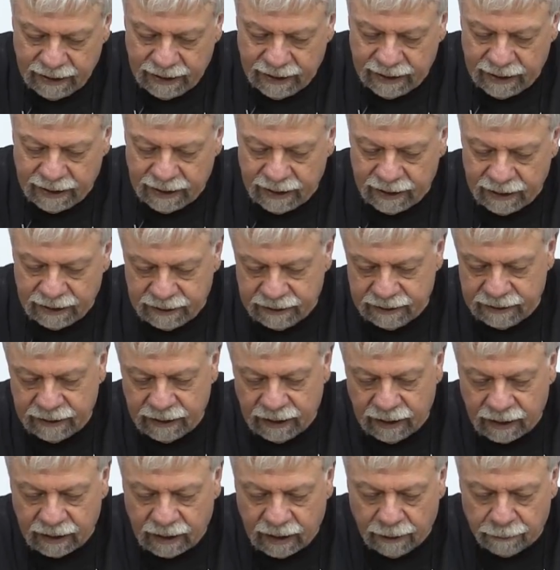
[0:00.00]
and
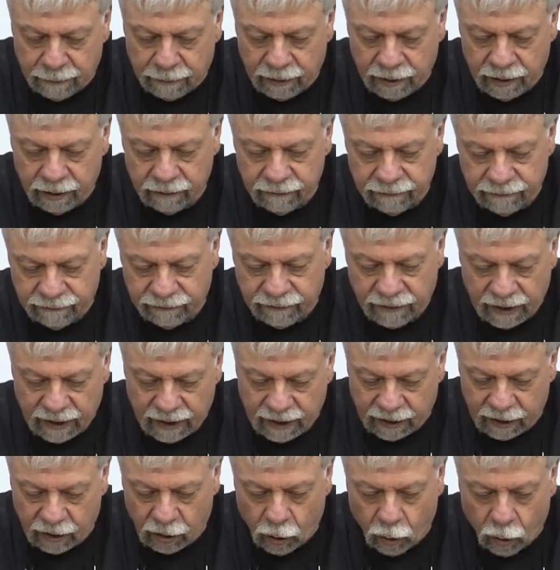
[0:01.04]
a couple of
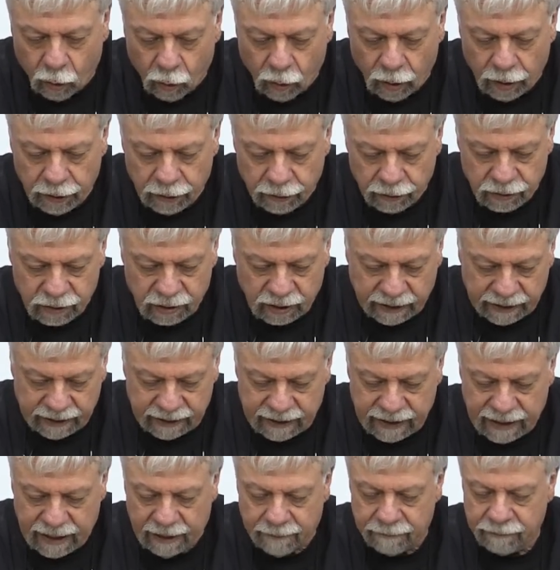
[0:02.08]
uh, corners like
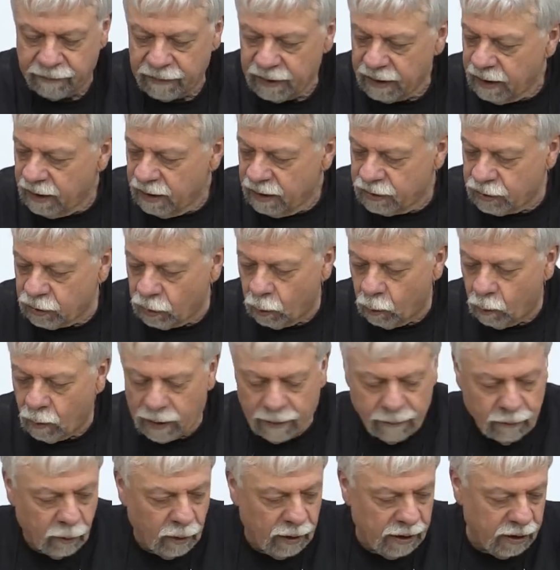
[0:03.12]
that. So
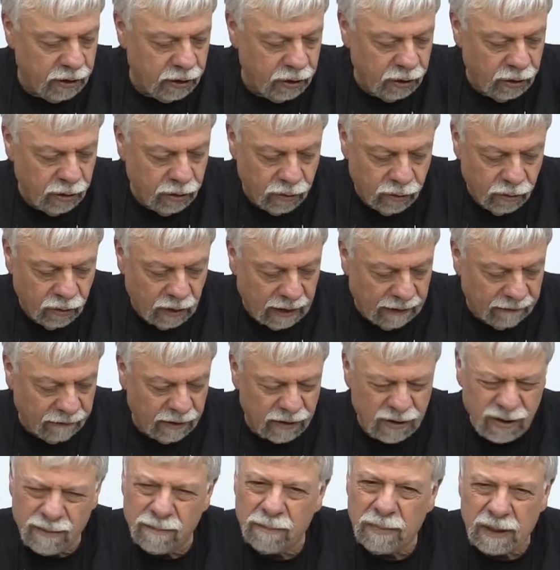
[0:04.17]
what I'm going to do, I've
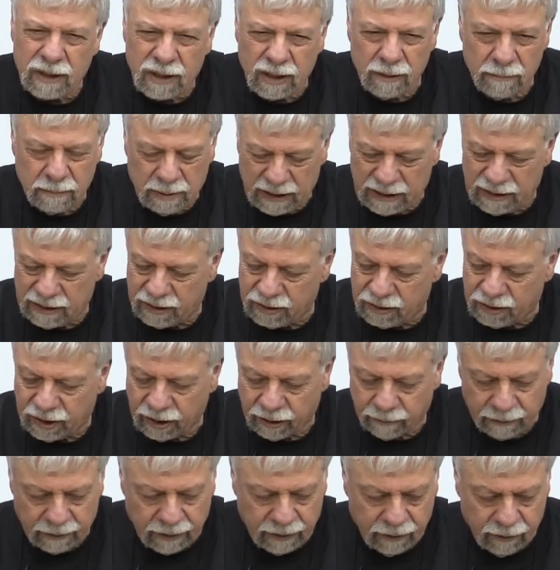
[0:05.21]
got some bits and pieces
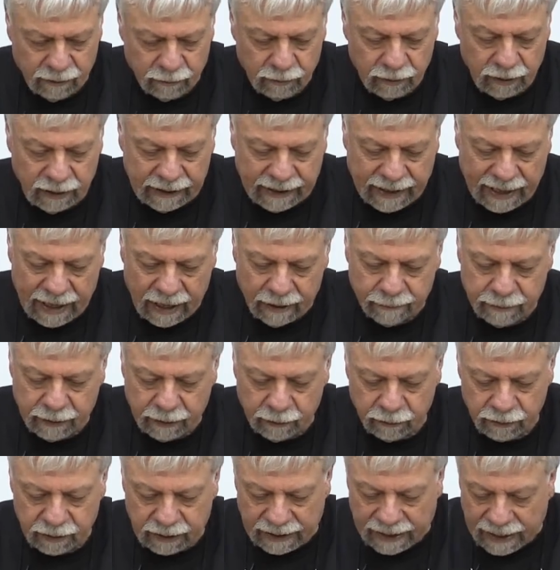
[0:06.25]
here, but I'm not really happy
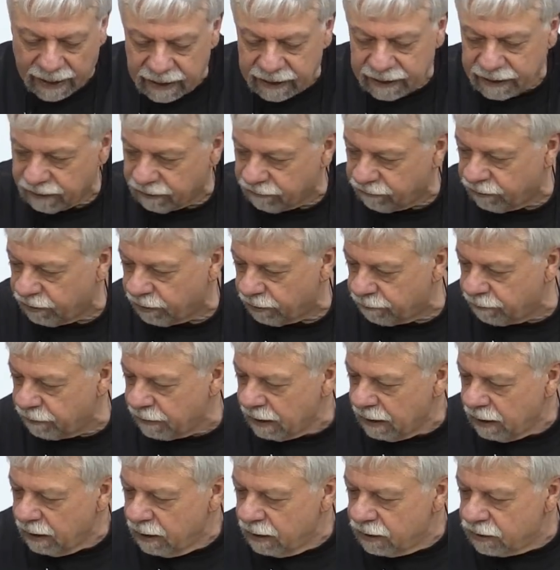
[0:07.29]
with any of them.
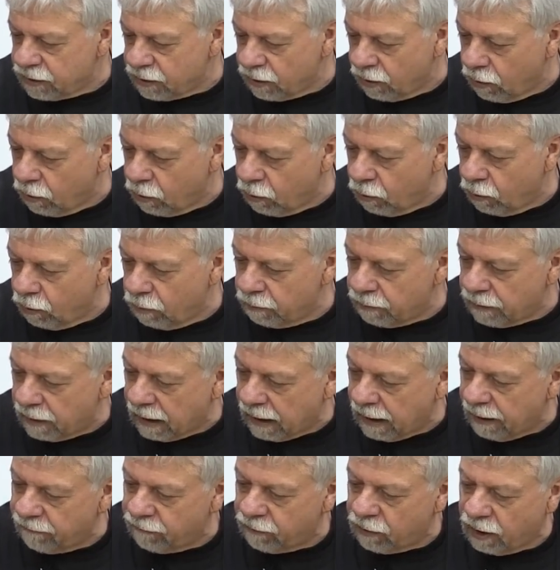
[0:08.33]
So
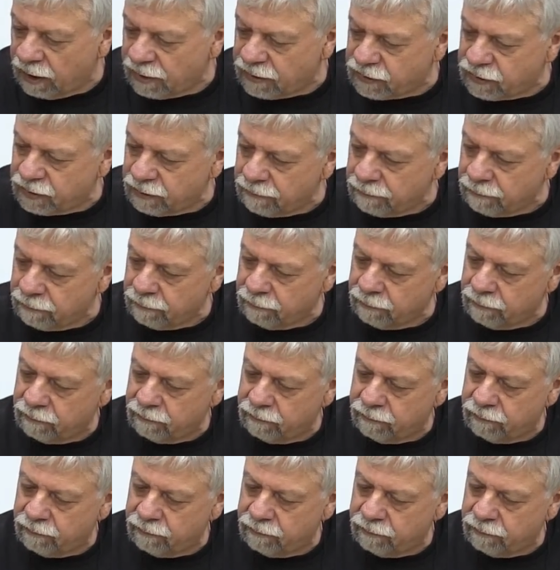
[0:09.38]
I've got some